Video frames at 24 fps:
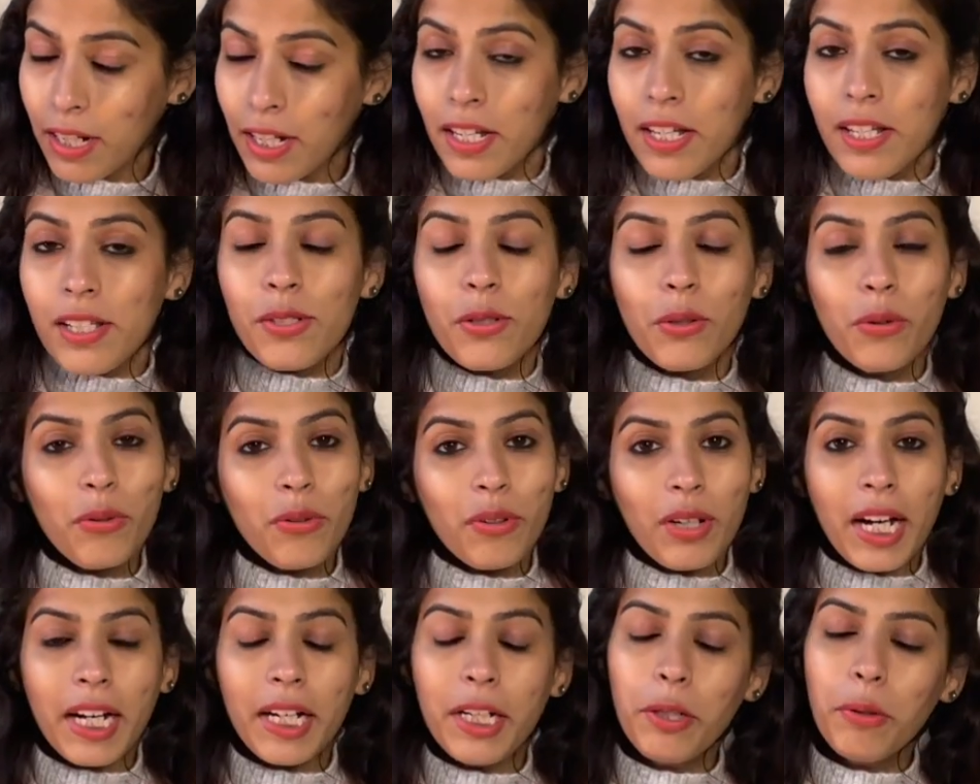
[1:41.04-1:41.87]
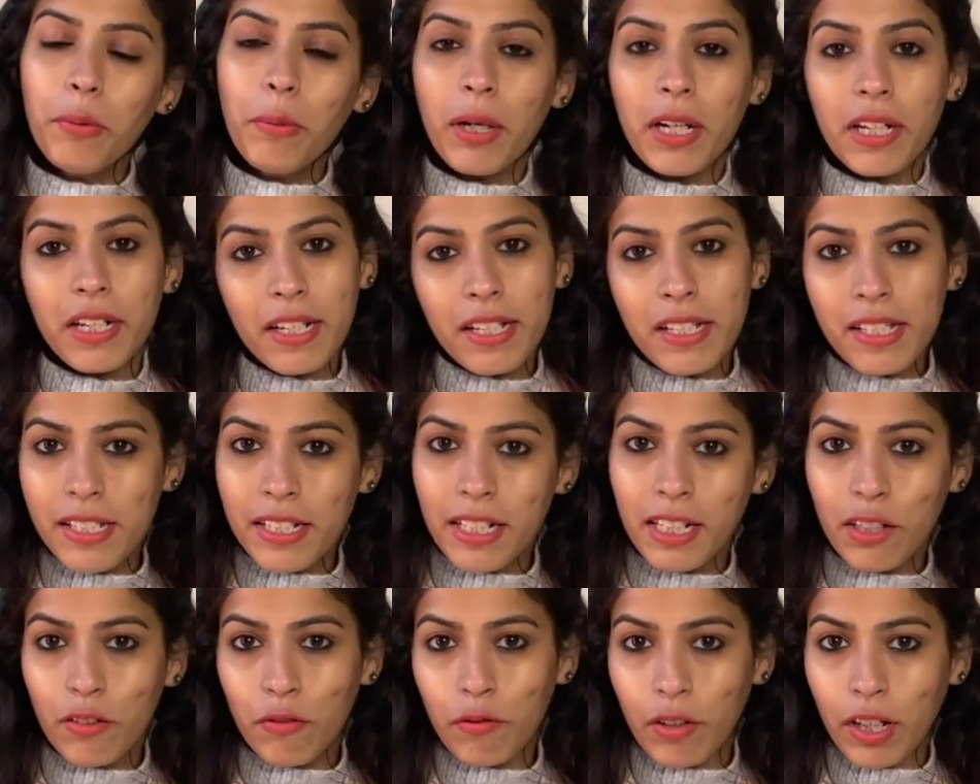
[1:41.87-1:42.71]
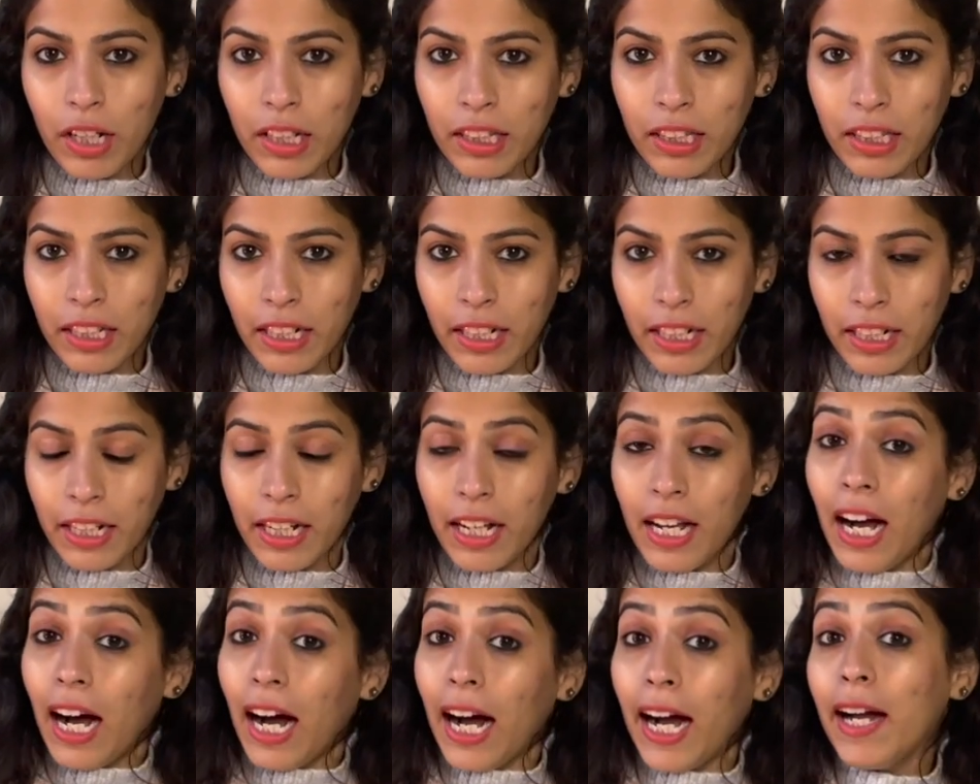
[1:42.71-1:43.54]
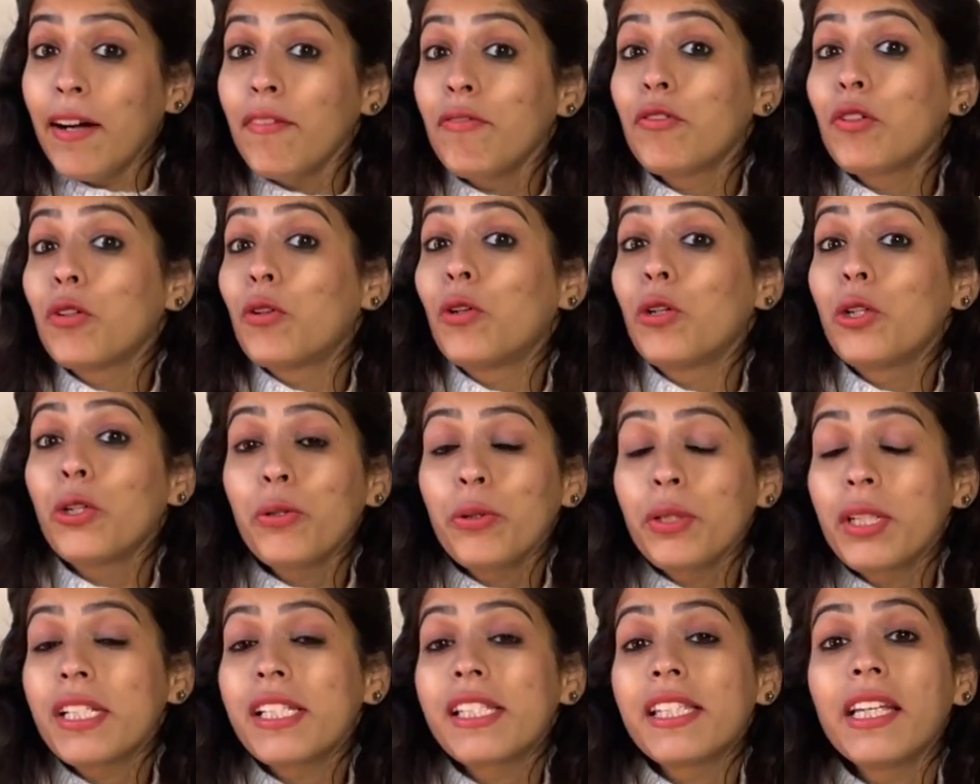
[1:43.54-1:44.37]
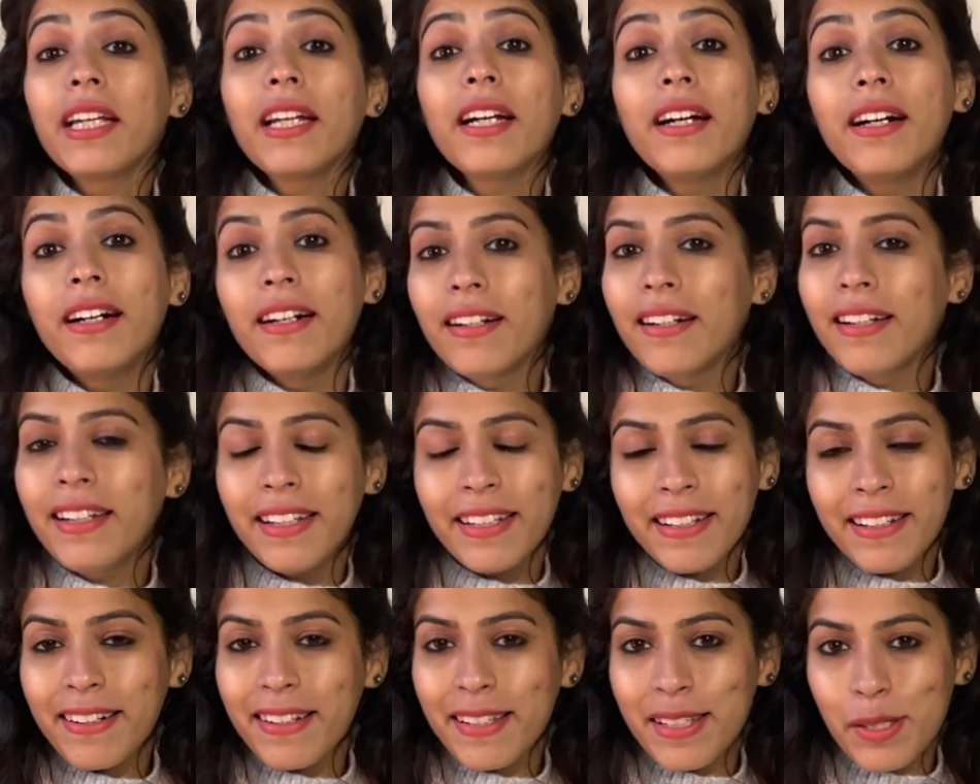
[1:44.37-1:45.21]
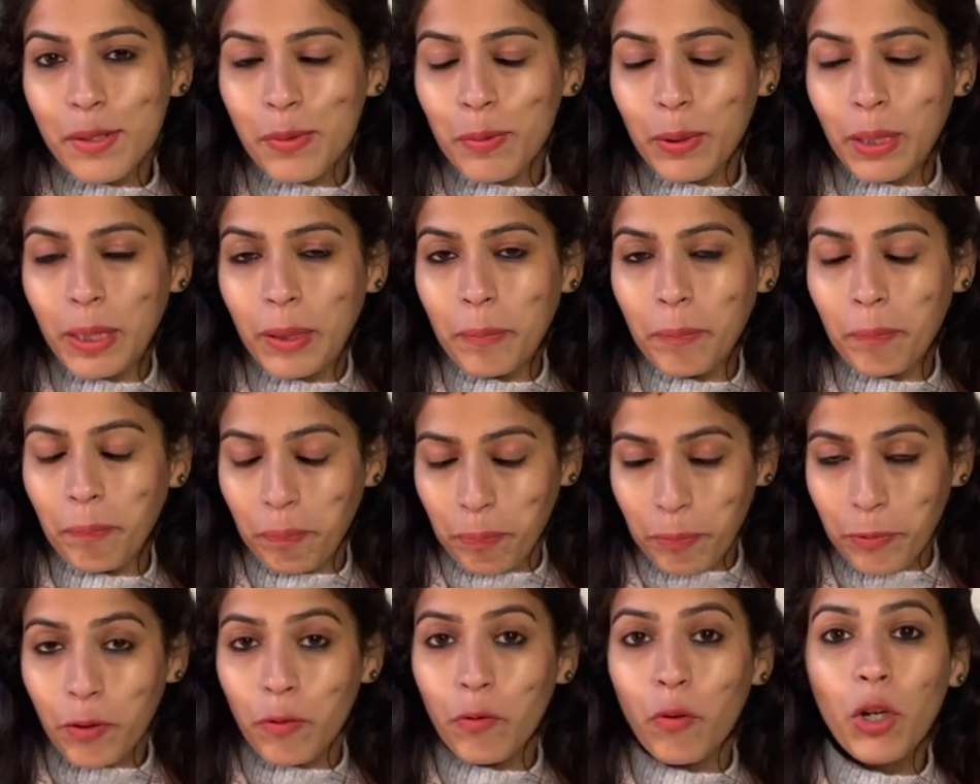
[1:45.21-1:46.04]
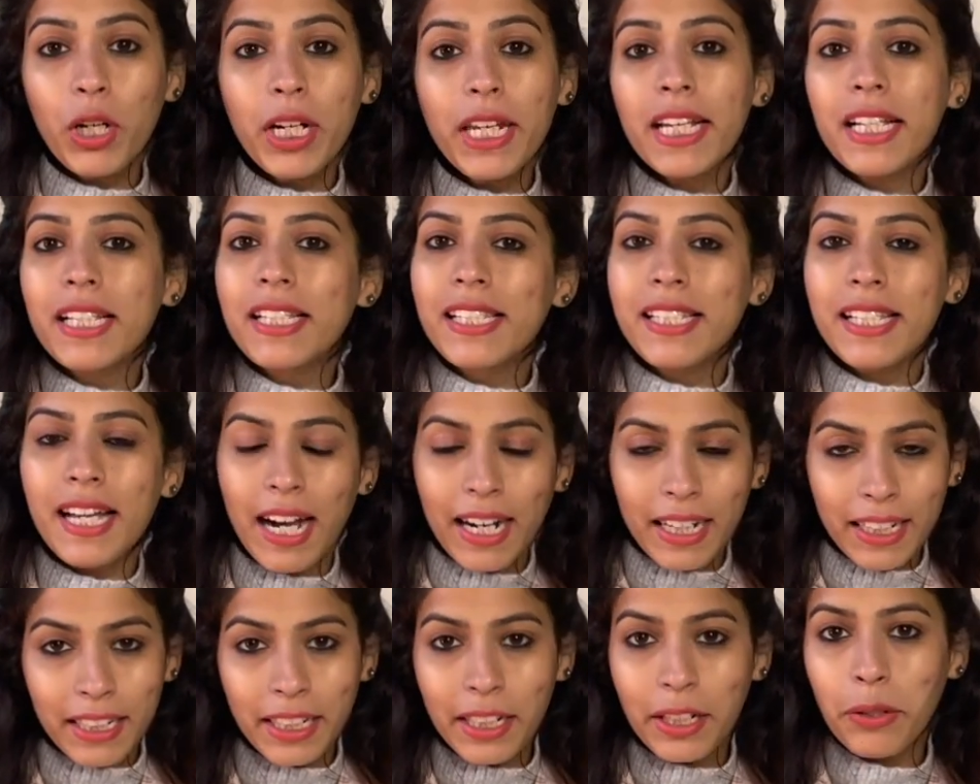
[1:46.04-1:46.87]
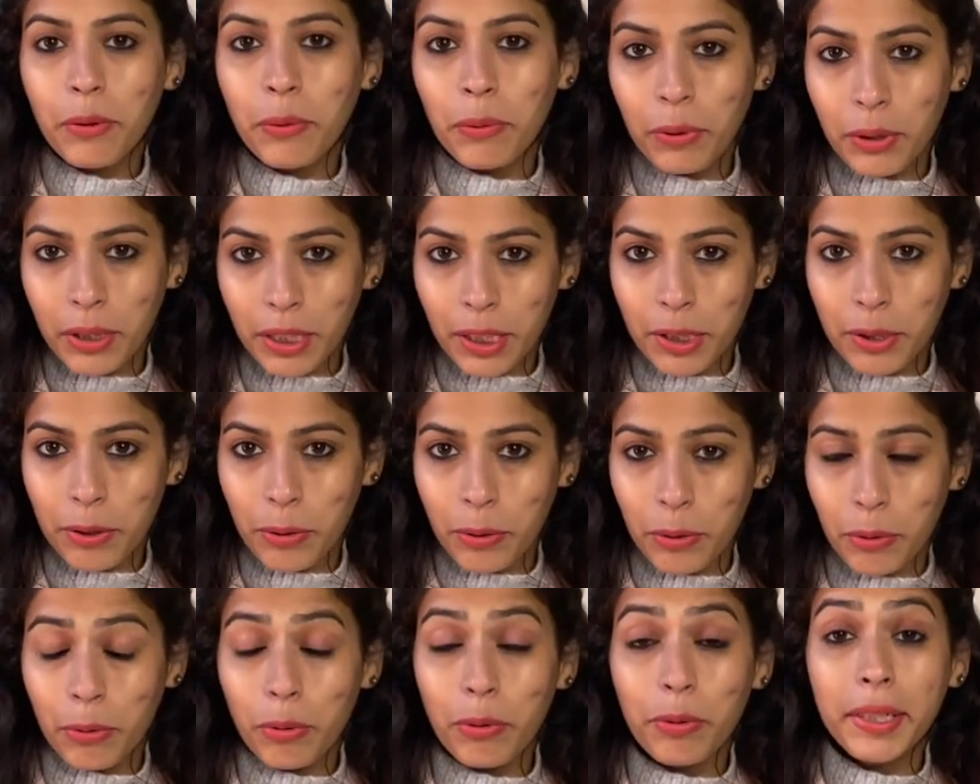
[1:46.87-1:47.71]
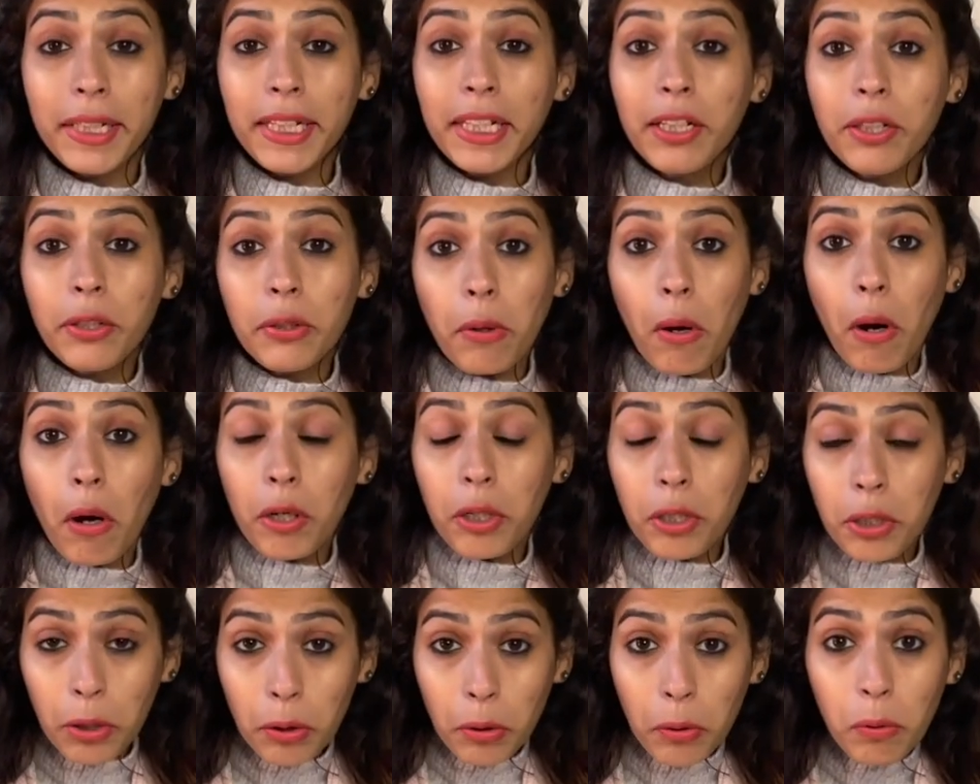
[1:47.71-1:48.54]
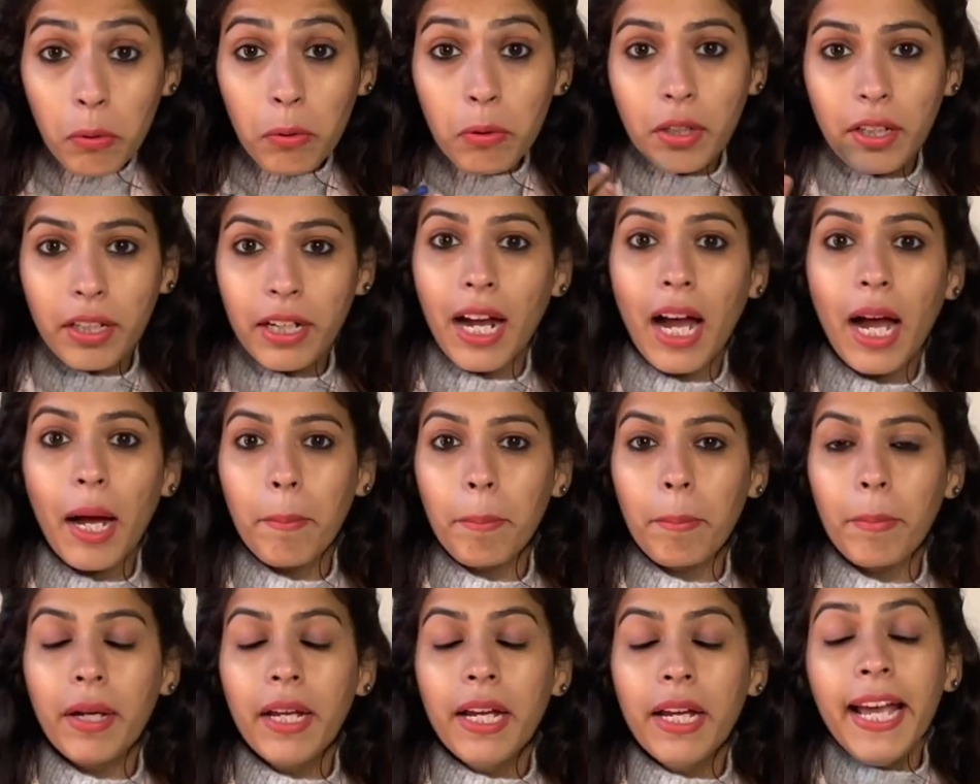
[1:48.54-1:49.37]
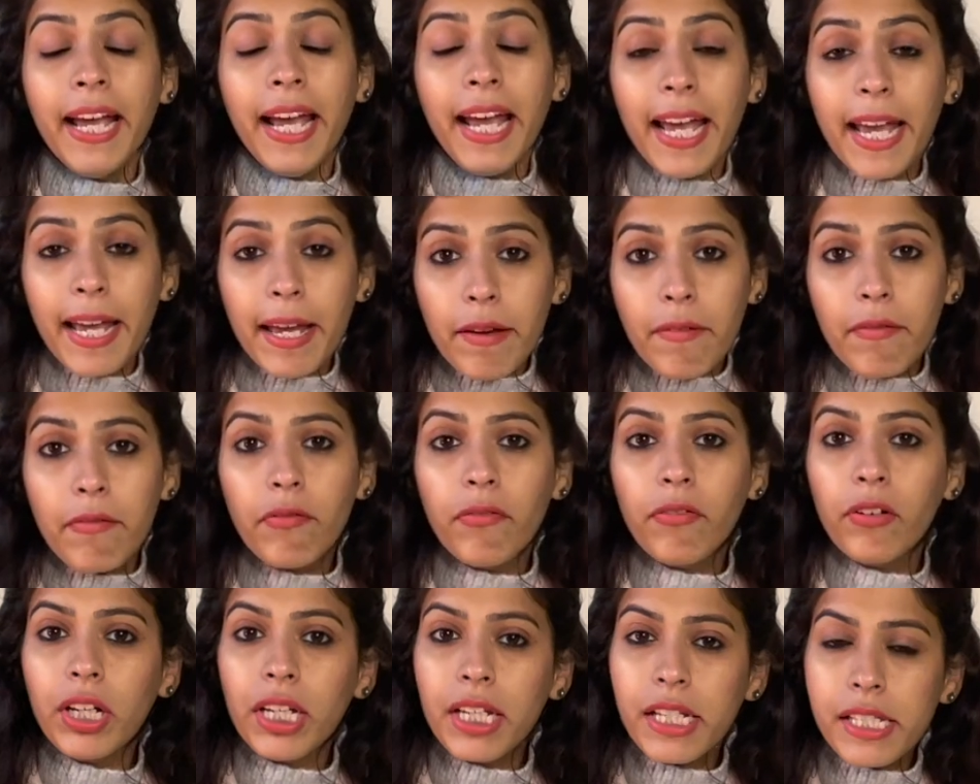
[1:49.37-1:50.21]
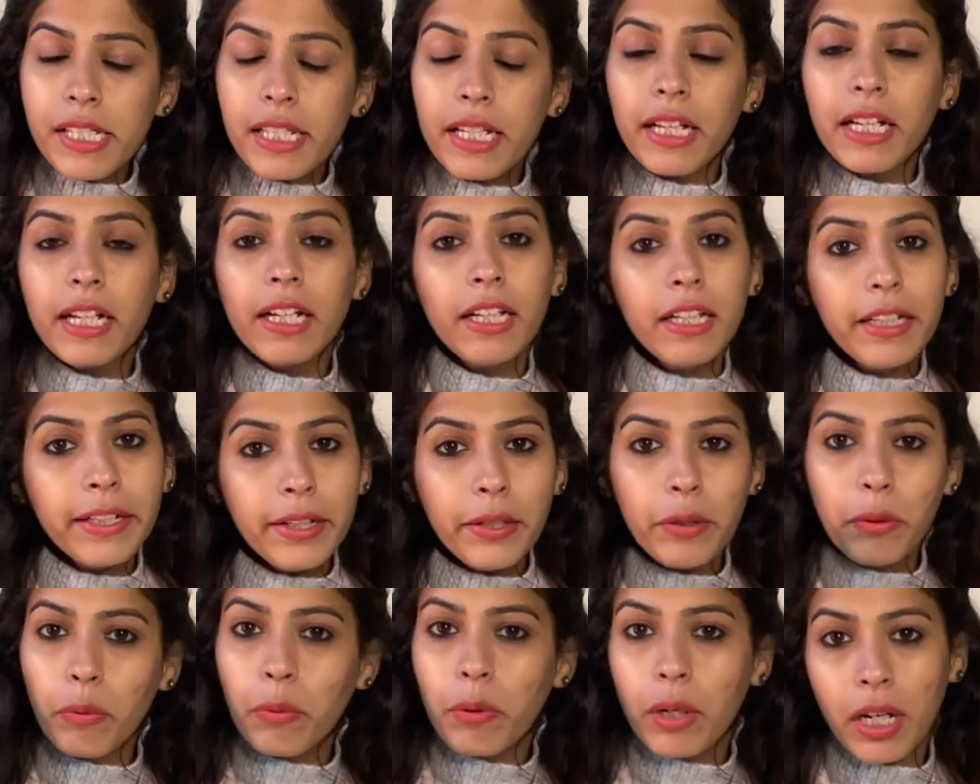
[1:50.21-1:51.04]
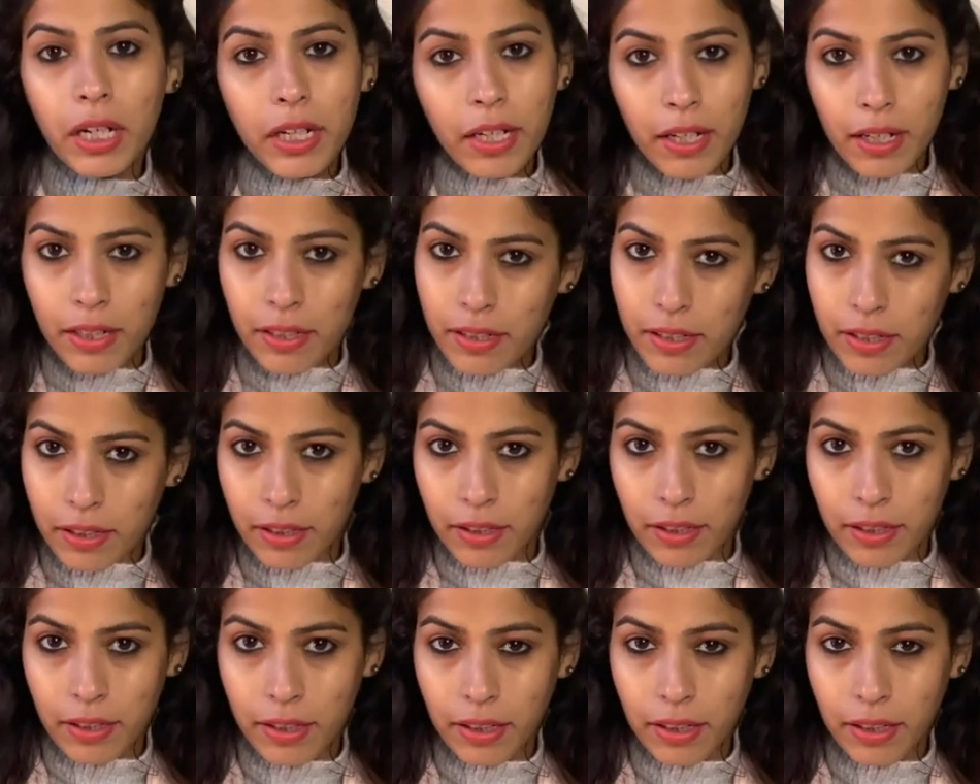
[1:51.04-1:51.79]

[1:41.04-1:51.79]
So try to understand one thing. I have told you this thing earlier as well. What exactly do you need to do? You need not to cram every single cue card answer.